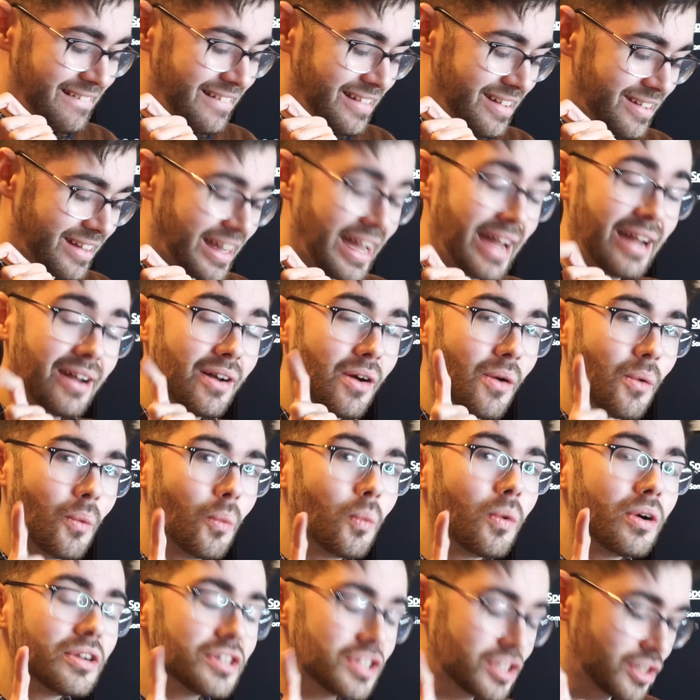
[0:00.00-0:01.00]
Okay,
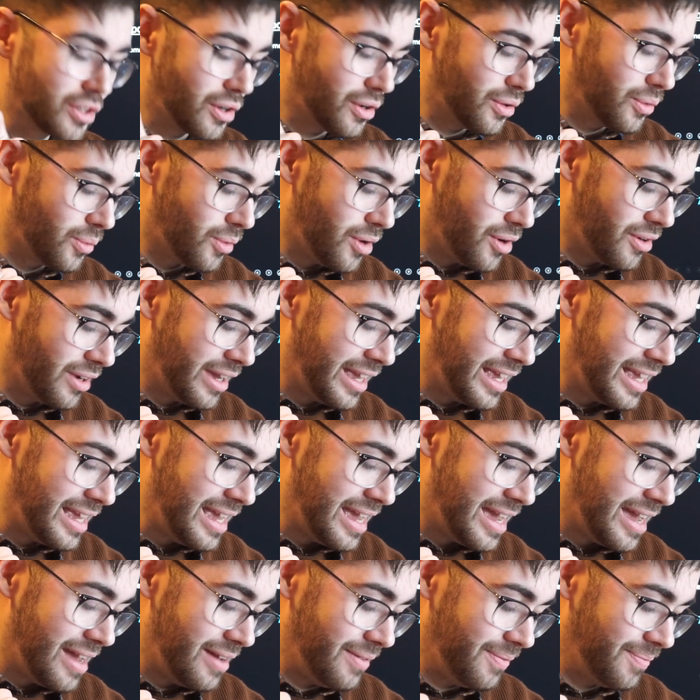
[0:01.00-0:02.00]
what's gone wrong
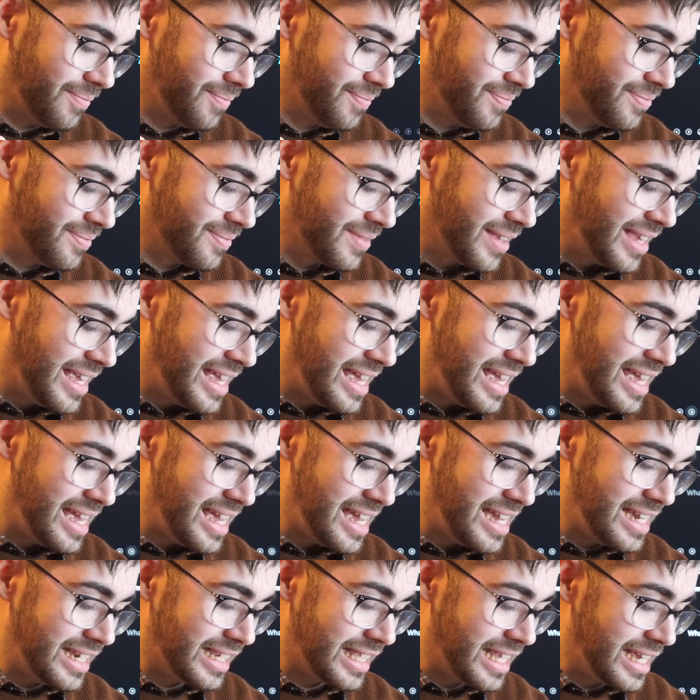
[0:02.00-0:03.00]
here
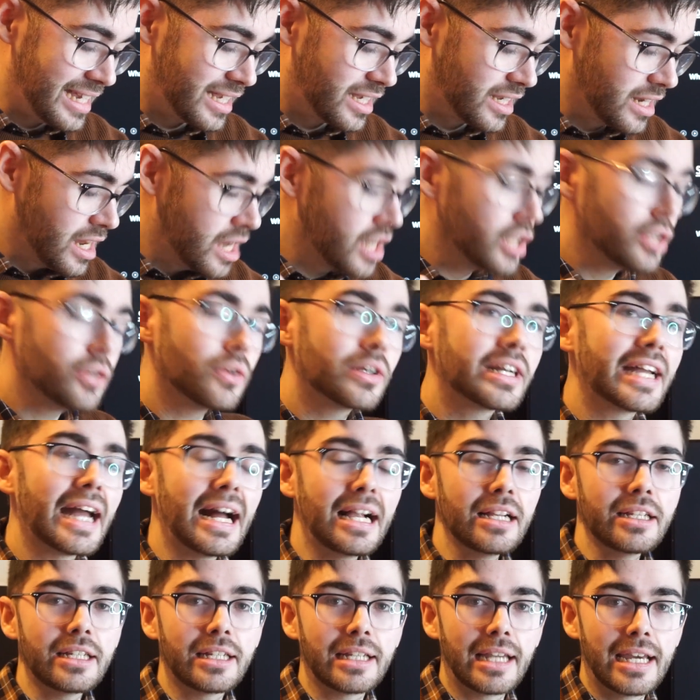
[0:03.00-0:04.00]
is this. Your
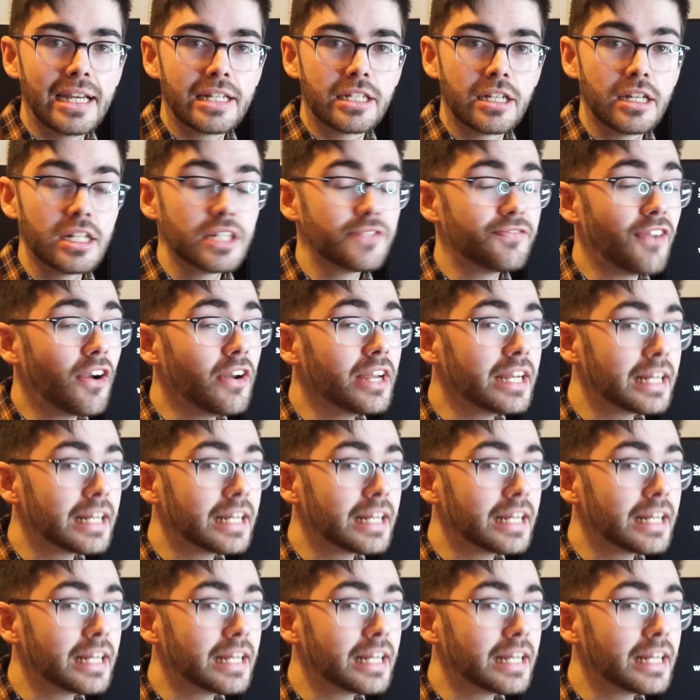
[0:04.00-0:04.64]
calculator is very